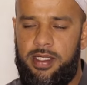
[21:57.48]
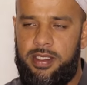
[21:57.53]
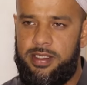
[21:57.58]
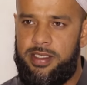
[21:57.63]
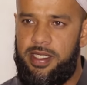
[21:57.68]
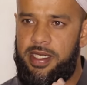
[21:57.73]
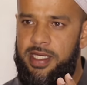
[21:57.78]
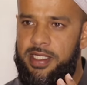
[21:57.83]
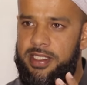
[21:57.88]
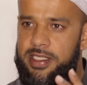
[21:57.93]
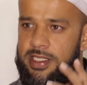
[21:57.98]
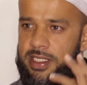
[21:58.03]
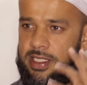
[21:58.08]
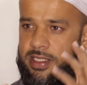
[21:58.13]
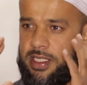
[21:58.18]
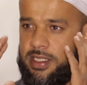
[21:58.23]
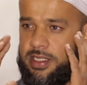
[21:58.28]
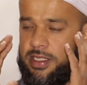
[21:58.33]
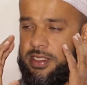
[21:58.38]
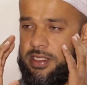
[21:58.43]
triggers
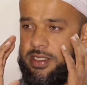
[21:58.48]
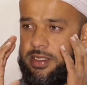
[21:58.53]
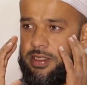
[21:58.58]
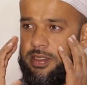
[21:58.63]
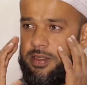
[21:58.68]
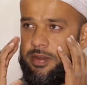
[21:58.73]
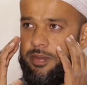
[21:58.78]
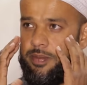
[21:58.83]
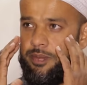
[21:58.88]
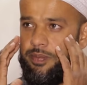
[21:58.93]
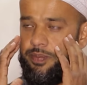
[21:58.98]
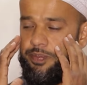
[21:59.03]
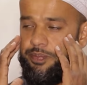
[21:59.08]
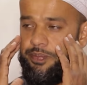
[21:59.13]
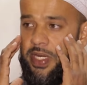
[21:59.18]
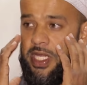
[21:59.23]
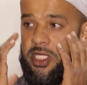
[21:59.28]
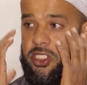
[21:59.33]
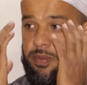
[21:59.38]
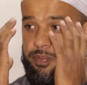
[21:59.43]
certain
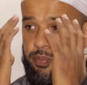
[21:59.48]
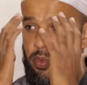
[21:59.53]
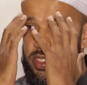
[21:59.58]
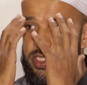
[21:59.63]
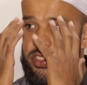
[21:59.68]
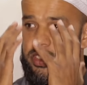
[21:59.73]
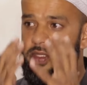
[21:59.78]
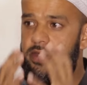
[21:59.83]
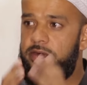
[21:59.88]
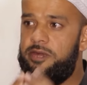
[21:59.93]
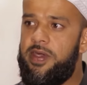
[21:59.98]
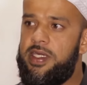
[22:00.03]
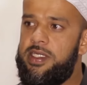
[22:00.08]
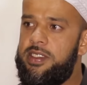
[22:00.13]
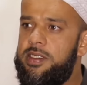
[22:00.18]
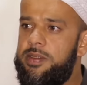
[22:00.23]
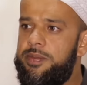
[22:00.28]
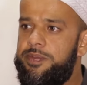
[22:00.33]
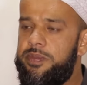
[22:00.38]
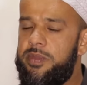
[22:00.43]
pressure points on the
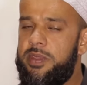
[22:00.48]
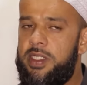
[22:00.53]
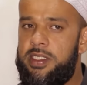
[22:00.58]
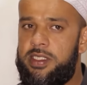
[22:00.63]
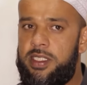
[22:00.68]
face. There's